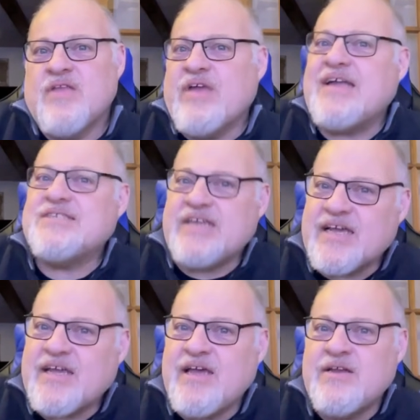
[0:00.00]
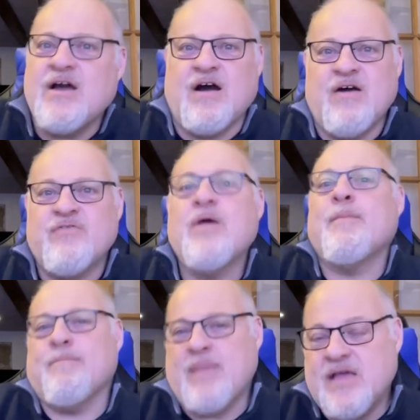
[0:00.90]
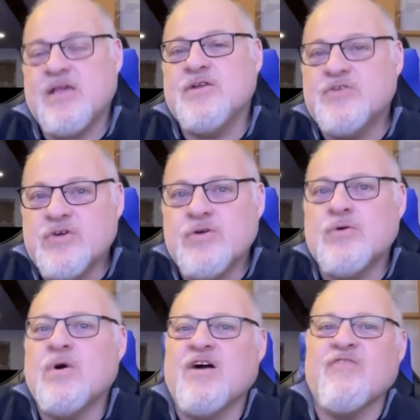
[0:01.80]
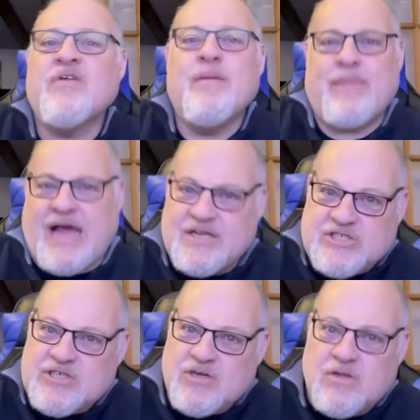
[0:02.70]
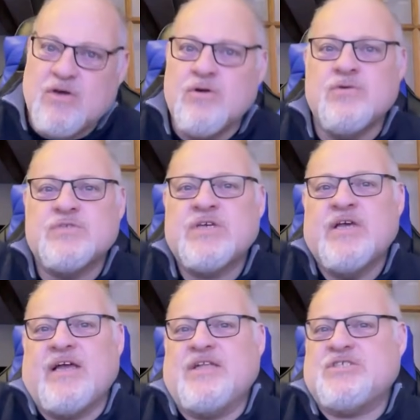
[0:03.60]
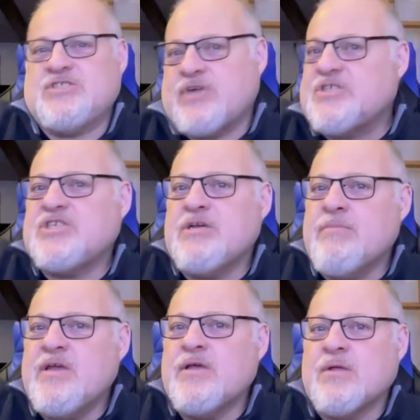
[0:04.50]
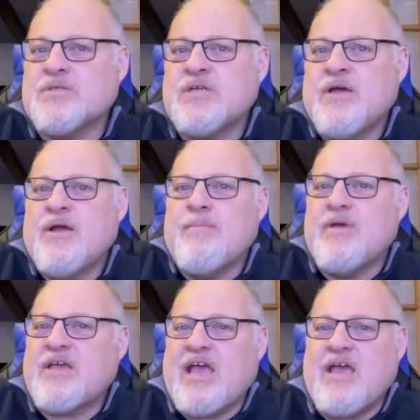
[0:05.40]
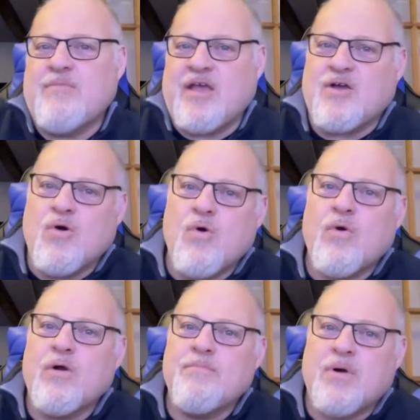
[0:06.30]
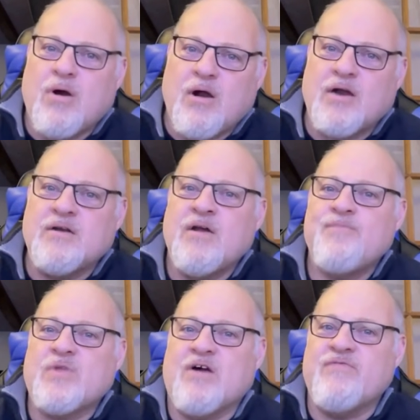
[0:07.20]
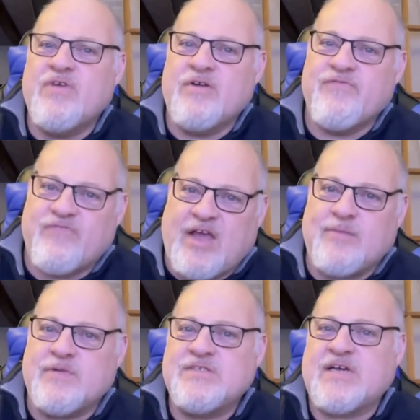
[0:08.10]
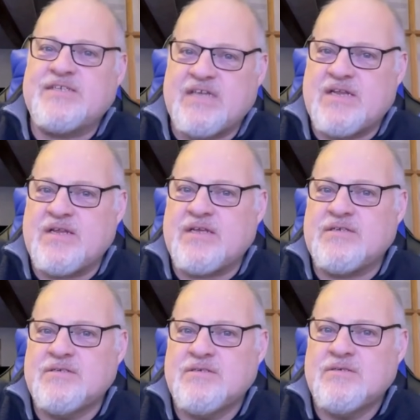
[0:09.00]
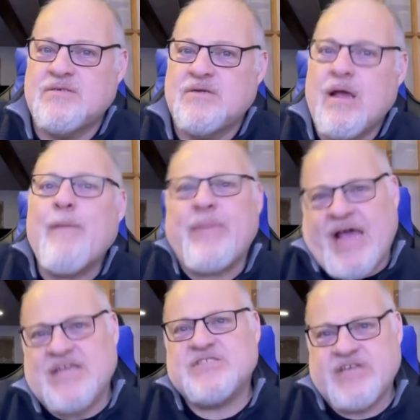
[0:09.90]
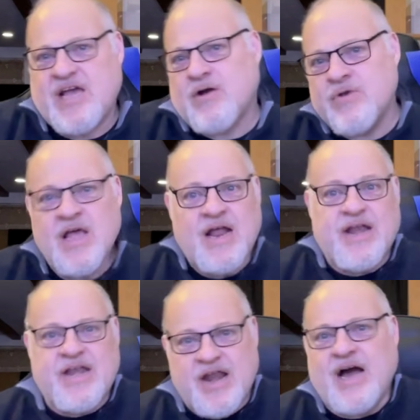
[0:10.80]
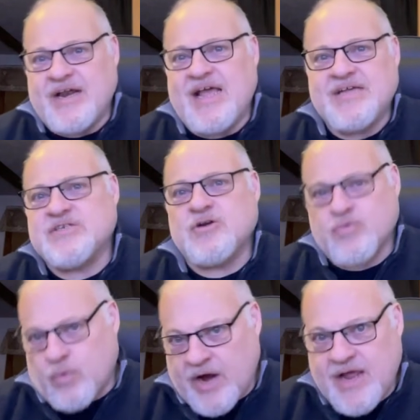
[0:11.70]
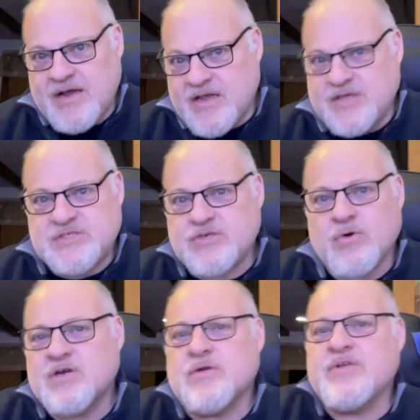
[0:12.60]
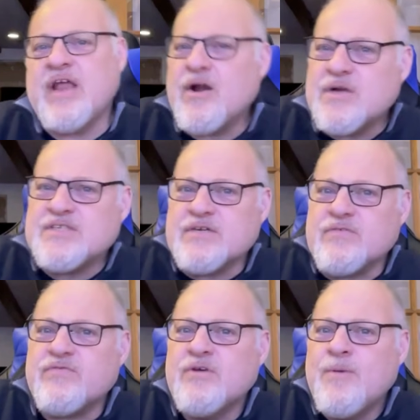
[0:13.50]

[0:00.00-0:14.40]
That decade of making do, of patching clothes and stretching meals, became a core part of their family's identity, passed down not as a grand historical narrative,